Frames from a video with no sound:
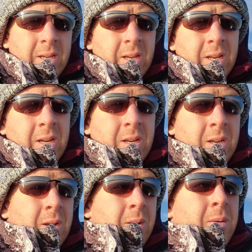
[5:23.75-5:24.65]
thing you need
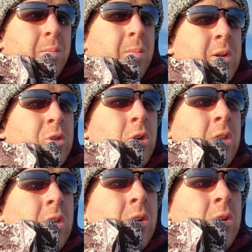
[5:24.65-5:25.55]
to make sure
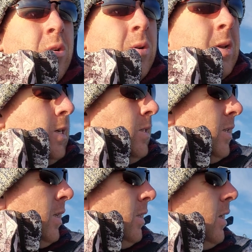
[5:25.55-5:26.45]
that you're doing is
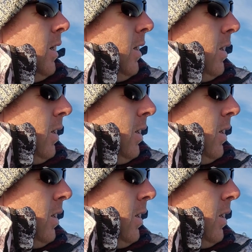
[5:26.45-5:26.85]
that